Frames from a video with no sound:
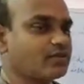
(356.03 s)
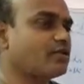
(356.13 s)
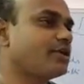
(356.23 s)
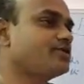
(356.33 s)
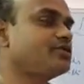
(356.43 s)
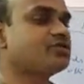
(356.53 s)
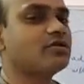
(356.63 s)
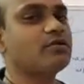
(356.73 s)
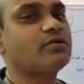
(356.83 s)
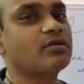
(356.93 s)
The
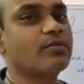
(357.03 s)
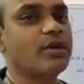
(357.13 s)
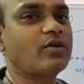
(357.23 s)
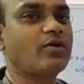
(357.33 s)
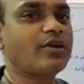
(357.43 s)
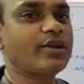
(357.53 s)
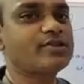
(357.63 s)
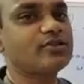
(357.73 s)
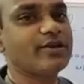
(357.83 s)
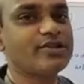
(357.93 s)
register normally
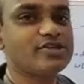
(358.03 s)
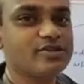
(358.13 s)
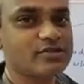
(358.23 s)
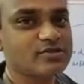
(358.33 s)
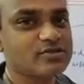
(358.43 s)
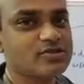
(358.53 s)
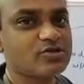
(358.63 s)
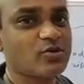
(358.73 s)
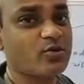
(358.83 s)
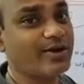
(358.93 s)
contains the instructions
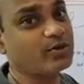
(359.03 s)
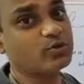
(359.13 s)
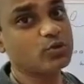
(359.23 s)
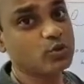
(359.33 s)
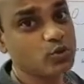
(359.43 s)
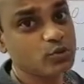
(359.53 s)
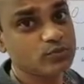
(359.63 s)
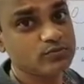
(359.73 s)
what to do.